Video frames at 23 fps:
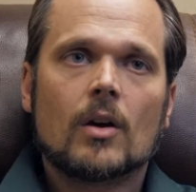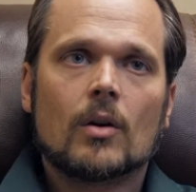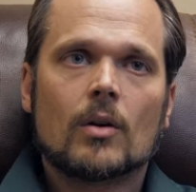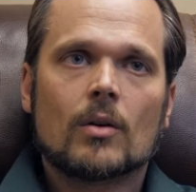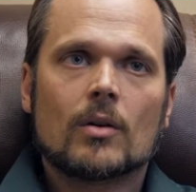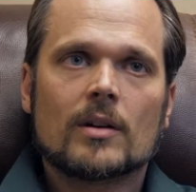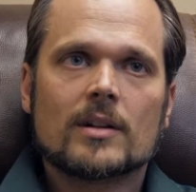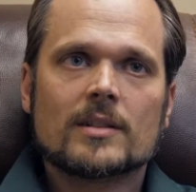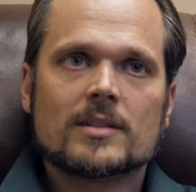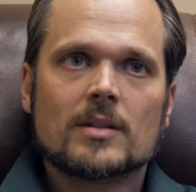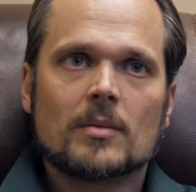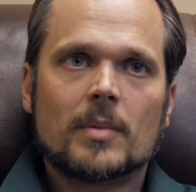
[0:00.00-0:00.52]

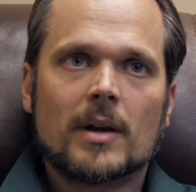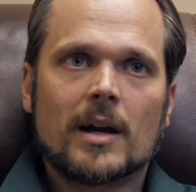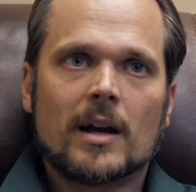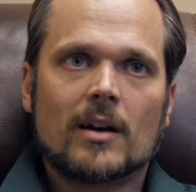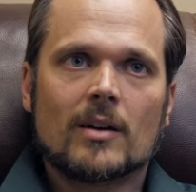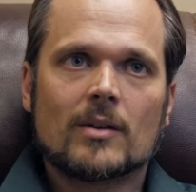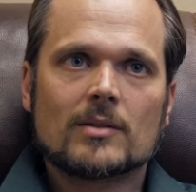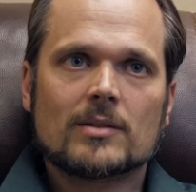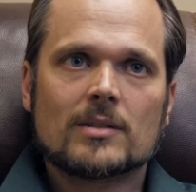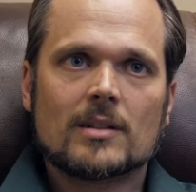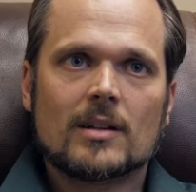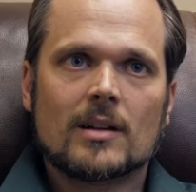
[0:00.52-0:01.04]
or it's
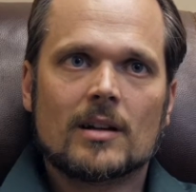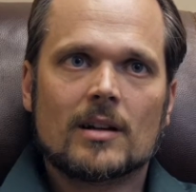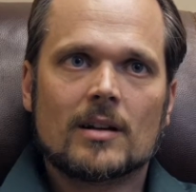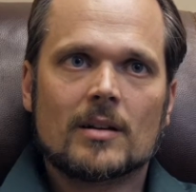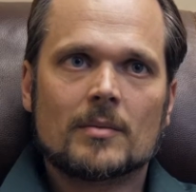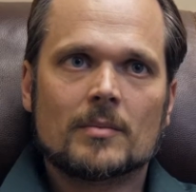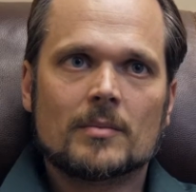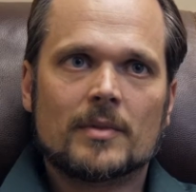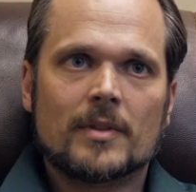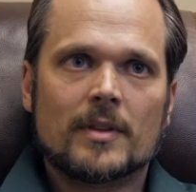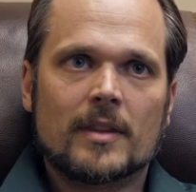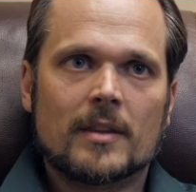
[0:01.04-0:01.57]
about
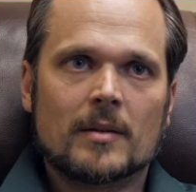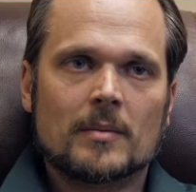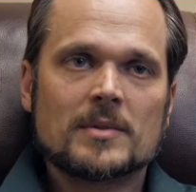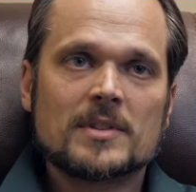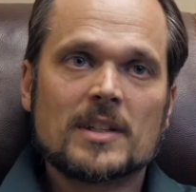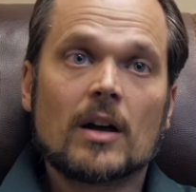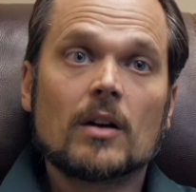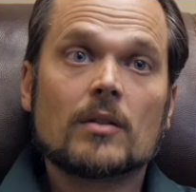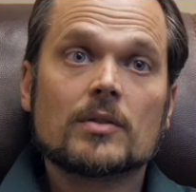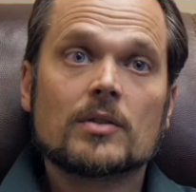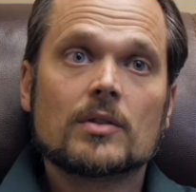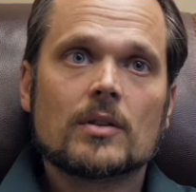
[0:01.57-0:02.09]

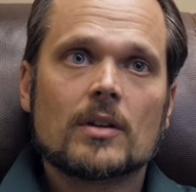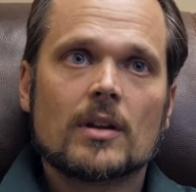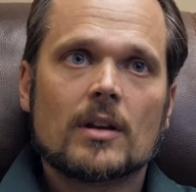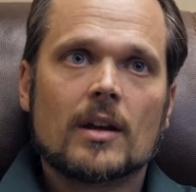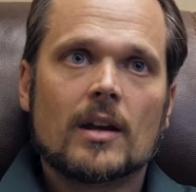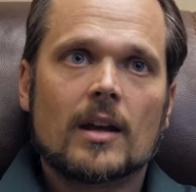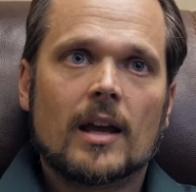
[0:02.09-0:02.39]
themselves.